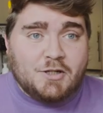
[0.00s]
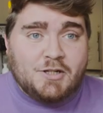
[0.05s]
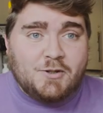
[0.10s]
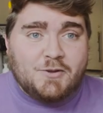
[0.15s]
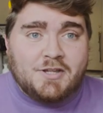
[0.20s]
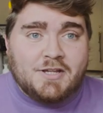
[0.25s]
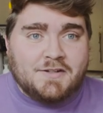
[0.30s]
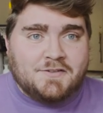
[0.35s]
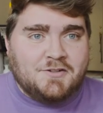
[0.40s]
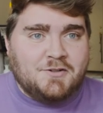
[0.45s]
do you
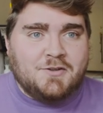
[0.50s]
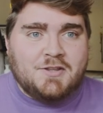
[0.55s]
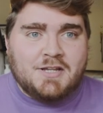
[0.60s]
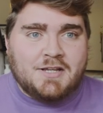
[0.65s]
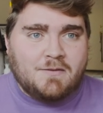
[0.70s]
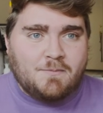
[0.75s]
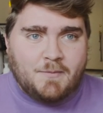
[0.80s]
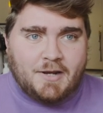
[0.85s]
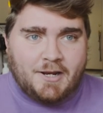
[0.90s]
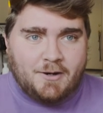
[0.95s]
think? Do you
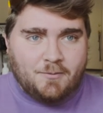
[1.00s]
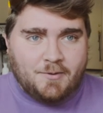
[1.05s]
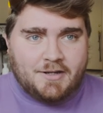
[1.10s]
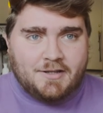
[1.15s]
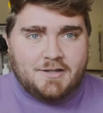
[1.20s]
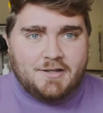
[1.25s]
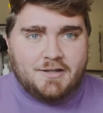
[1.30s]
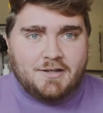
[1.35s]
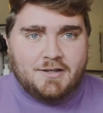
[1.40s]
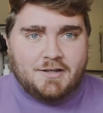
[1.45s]
think my
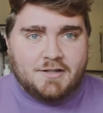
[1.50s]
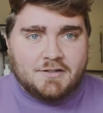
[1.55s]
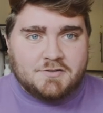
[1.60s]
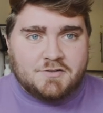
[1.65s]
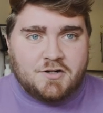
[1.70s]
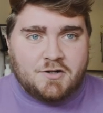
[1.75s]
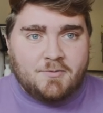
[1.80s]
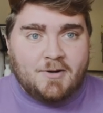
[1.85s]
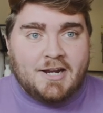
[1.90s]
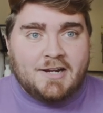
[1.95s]
ranking is
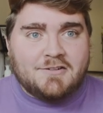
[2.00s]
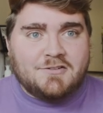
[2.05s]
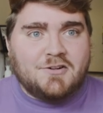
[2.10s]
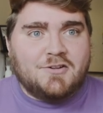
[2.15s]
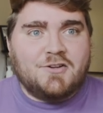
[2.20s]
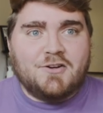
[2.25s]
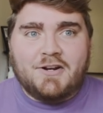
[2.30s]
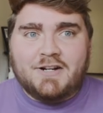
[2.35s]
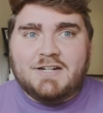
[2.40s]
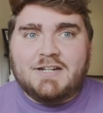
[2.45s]
correct? Are
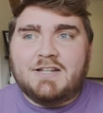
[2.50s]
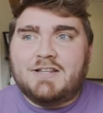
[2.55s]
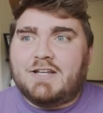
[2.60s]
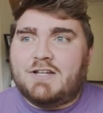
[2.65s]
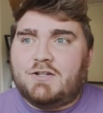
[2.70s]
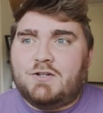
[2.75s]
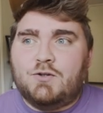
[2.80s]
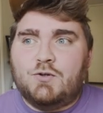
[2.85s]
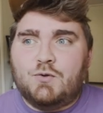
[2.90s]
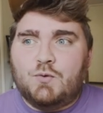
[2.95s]
there any
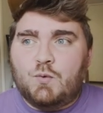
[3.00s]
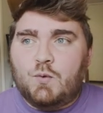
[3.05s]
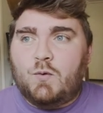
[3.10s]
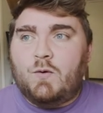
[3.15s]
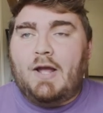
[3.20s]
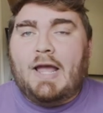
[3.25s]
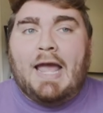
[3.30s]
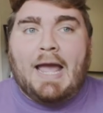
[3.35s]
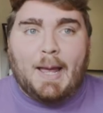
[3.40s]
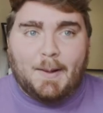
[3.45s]
that you
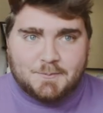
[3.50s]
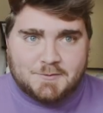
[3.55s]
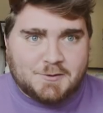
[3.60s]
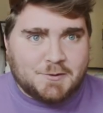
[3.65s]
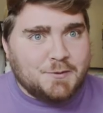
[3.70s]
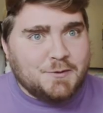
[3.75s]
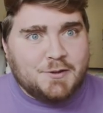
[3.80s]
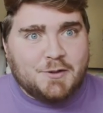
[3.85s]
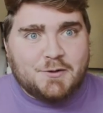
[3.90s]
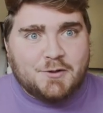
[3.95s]

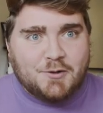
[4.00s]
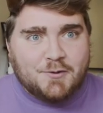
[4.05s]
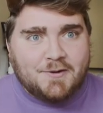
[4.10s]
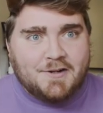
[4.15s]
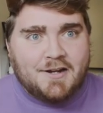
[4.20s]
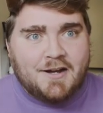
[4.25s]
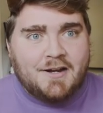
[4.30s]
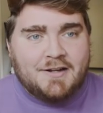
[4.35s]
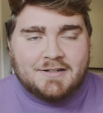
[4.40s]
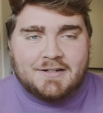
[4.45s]
absolutely don't
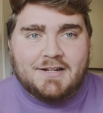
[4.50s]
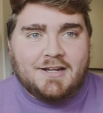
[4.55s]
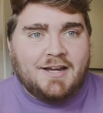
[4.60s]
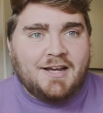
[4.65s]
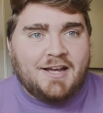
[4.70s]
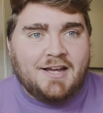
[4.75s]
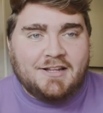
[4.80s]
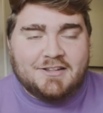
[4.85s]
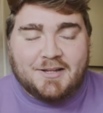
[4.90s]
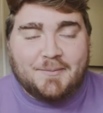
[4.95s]
agree on?
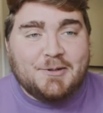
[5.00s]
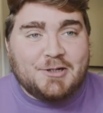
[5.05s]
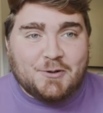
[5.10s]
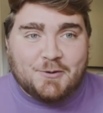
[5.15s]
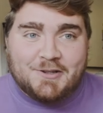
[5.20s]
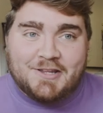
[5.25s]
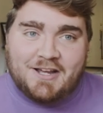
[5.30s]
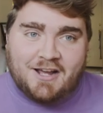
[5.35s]
Uh, let me know in the